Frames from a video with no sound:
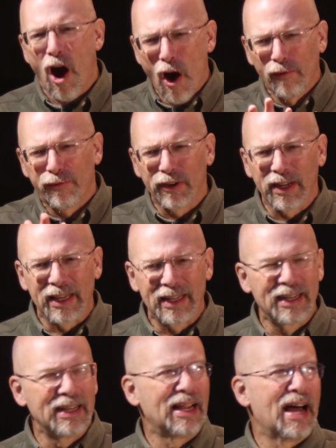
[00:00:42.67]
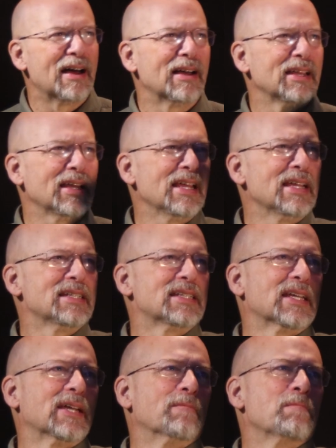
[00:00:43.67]
hopefully a little
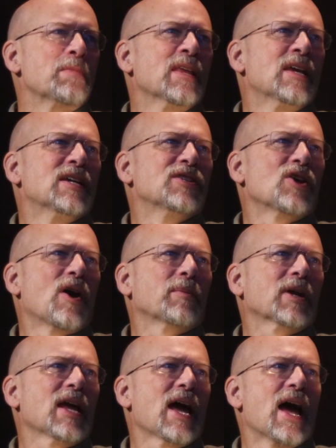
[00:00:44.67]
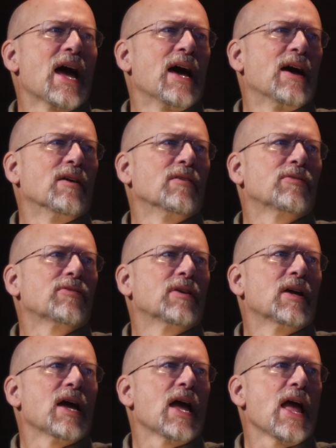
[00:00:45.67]
easy. So I'm going to have
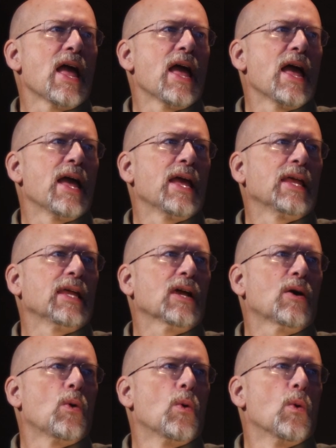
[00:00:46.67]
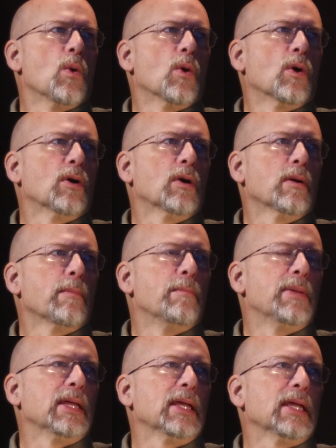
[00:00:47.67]
A or
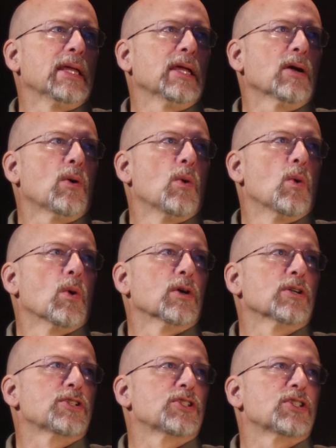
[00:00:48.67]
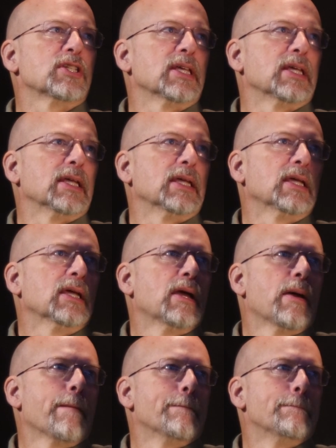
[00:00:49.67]
B or C
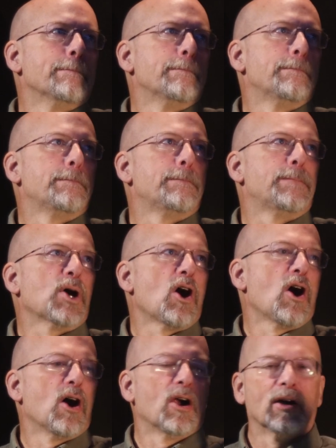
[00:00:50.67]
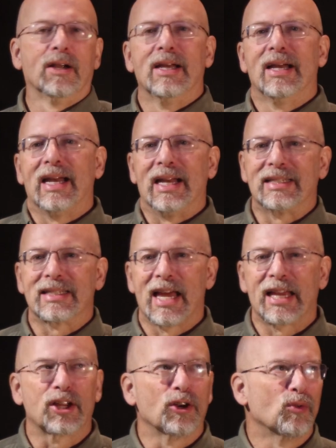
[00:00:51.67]
bar. It's
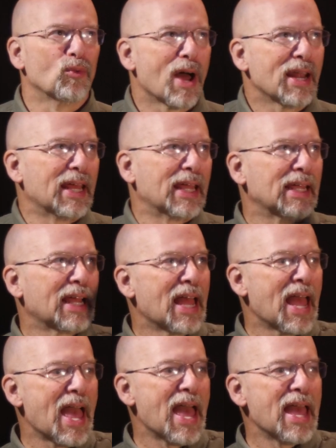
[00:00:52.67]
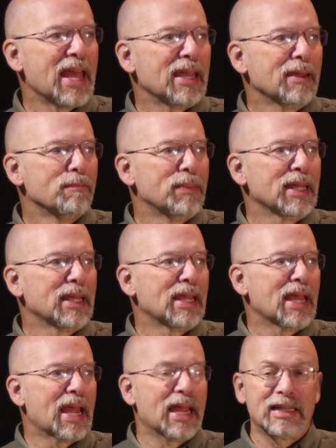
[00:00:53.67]
like you're running A,
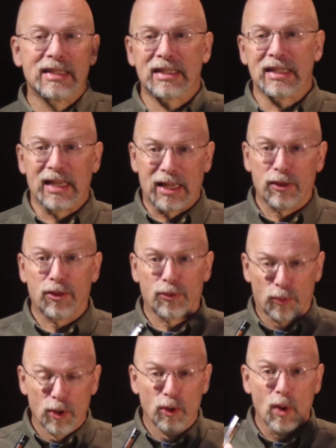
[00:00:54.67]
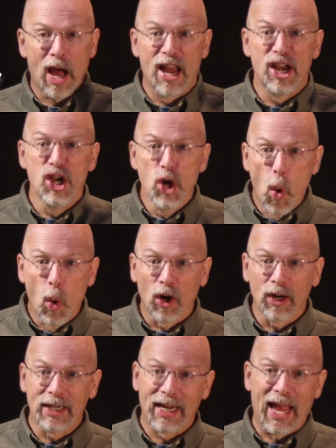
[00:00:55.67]
B, and C through a
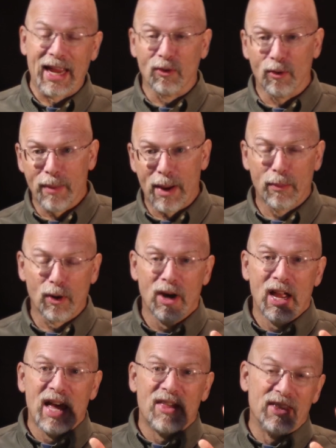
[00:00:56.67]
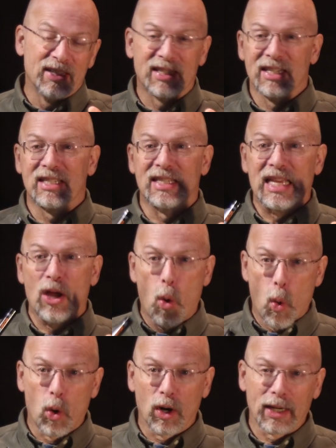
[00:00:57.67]
NOR gate. Remember, this is the
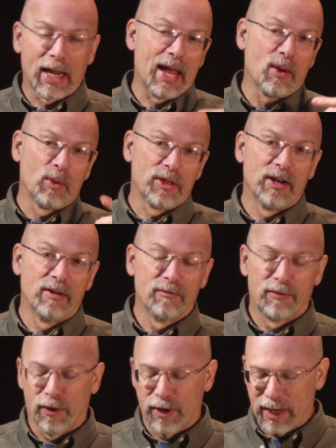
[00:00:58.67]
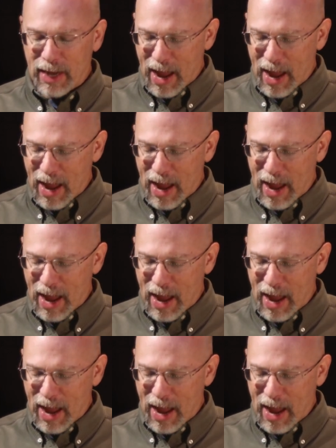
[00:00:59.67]
OR gate with an inverted